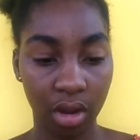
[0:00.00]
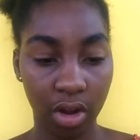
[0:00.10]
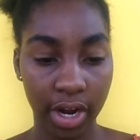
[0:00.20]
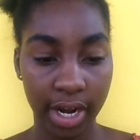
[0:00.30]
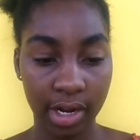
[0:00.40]

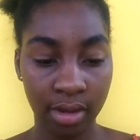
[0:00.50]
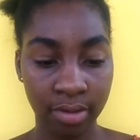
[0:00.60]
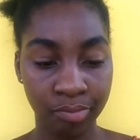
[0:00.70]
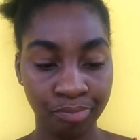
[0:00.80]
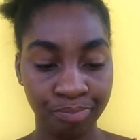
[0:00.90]
Alright,
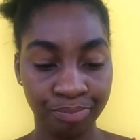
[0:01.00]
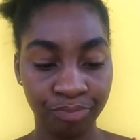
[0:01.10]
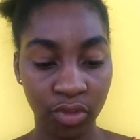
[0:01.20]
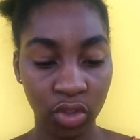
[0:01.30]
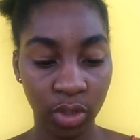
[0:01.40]

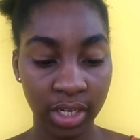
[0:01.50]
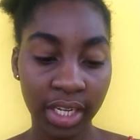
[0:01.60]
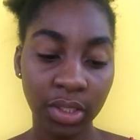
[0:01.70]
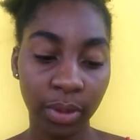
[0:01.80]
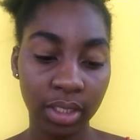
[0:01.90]
so our
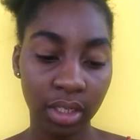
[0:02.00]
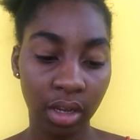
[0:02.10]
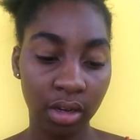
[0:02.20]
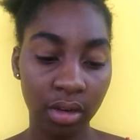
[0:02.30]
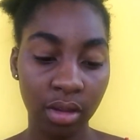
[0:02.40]
next
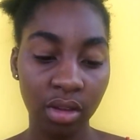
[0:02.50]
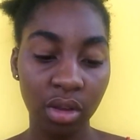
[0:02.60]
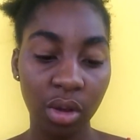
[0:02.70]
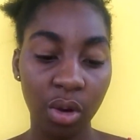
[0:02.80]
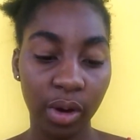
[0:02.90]
question,
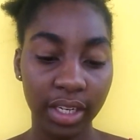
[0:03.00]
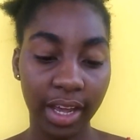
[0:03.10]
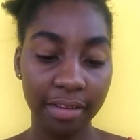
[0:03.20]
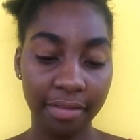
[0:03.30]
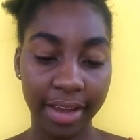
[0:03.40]
what
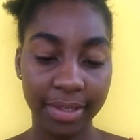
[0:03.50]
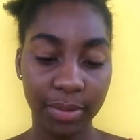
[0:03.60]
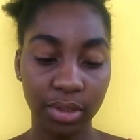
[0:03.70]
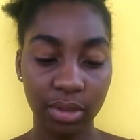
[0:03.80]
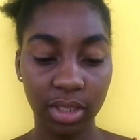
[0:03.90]
advice
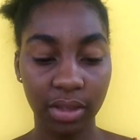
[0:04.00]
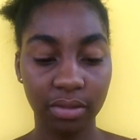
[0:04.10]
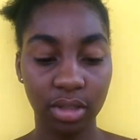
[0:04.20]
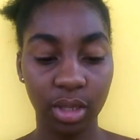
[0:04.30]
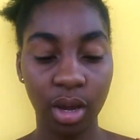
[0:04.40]
would you
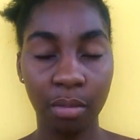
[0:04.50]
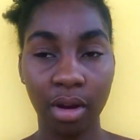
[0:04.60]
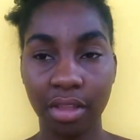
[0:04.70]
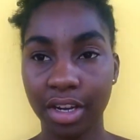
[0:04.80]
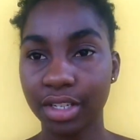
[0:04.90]
give to young
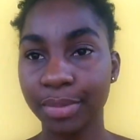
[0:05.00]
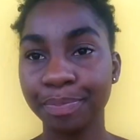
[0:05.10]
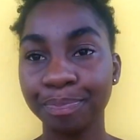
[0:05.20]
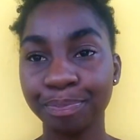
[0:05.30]
mothers?